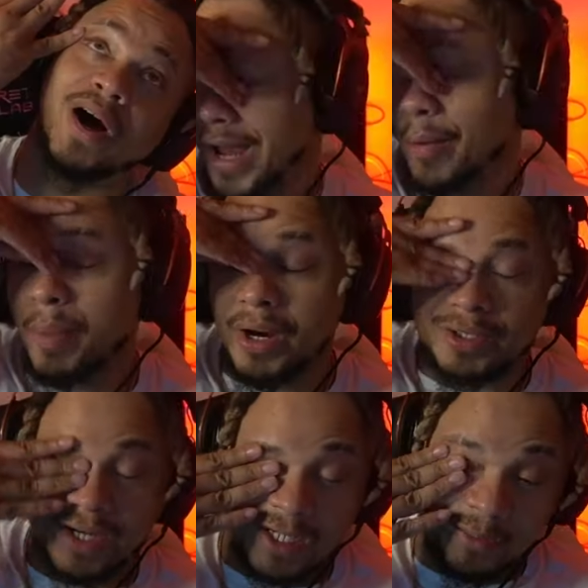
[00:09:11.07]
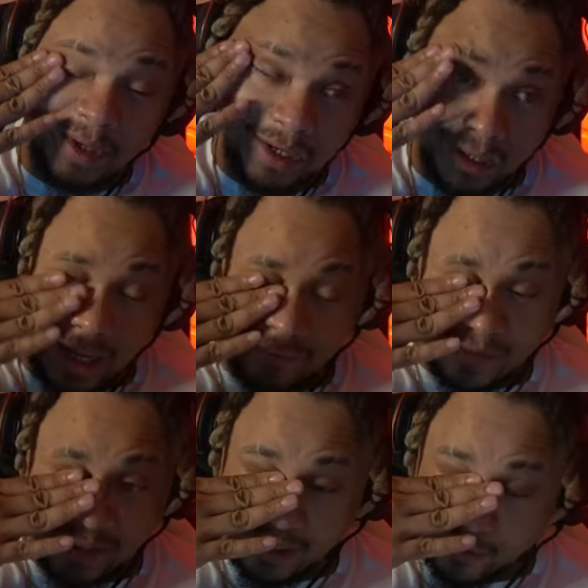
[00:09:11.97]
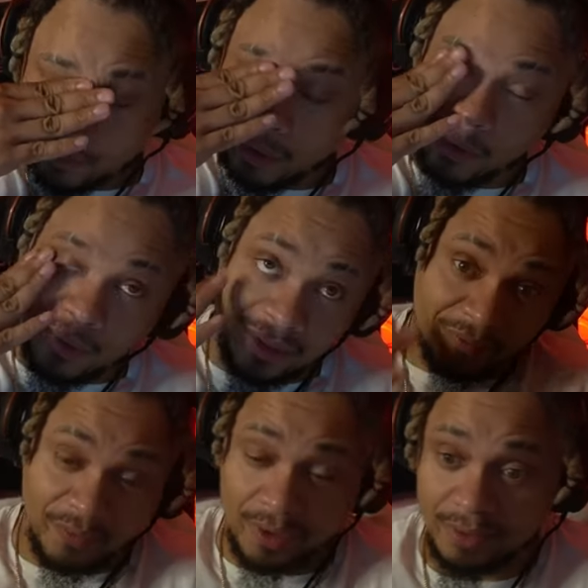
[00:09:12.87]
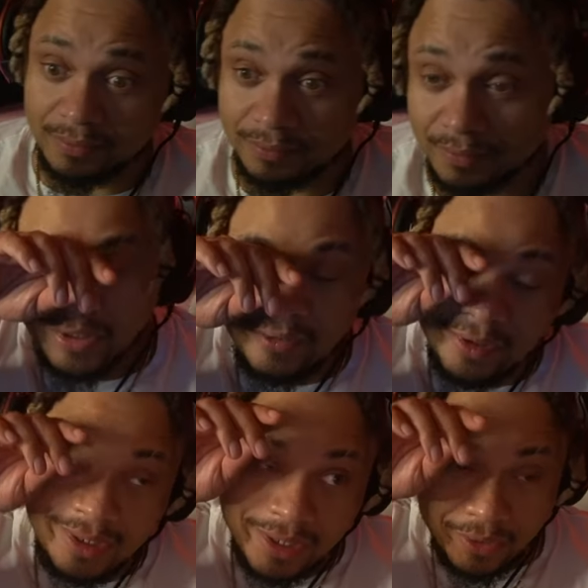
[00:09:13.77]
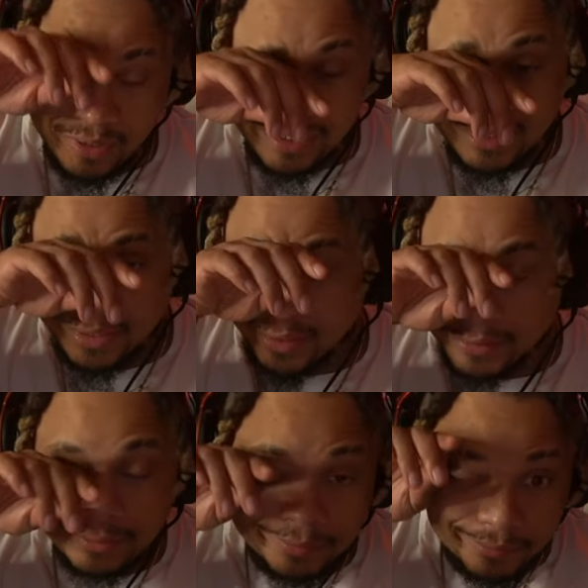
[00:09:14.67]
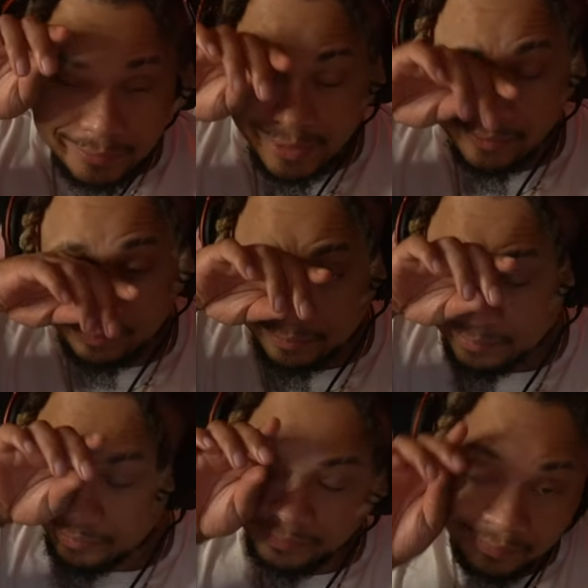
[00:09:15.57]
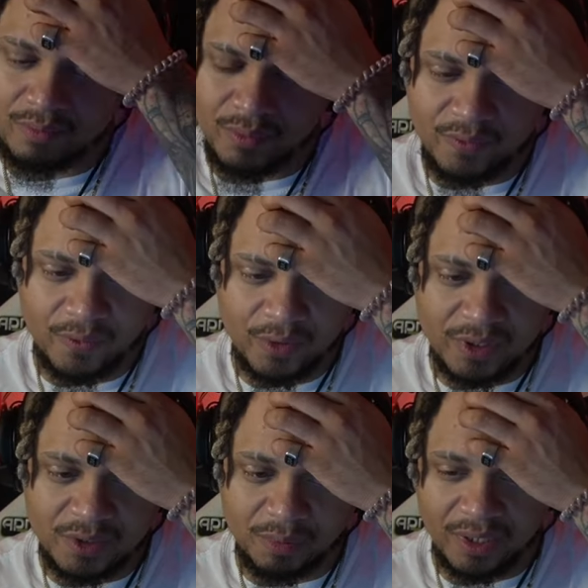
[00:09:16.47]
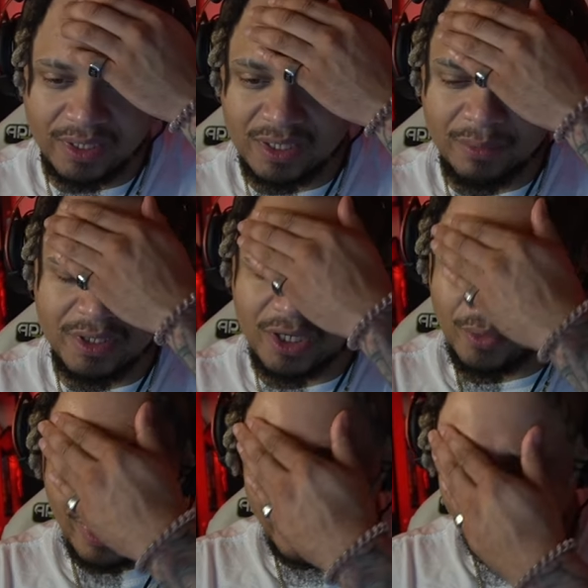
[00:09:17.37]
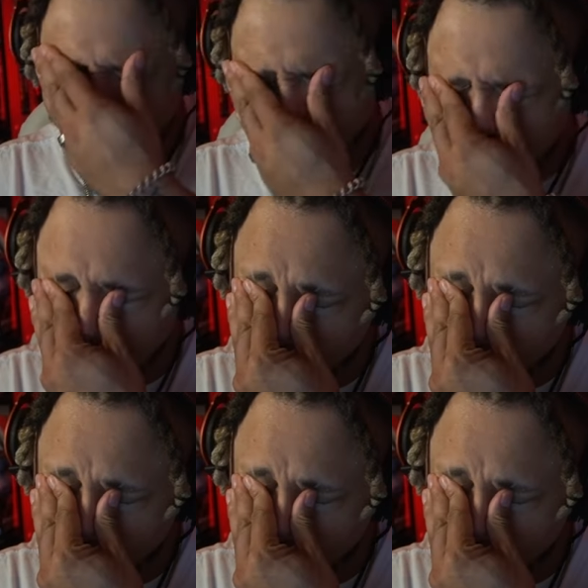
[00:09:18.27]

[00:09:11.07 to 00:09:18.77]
Y'all had a better chance being alive together, bro. What the fuck? And so he really killed that chick, huh? Damn. Before this plays, let me tell you what I think.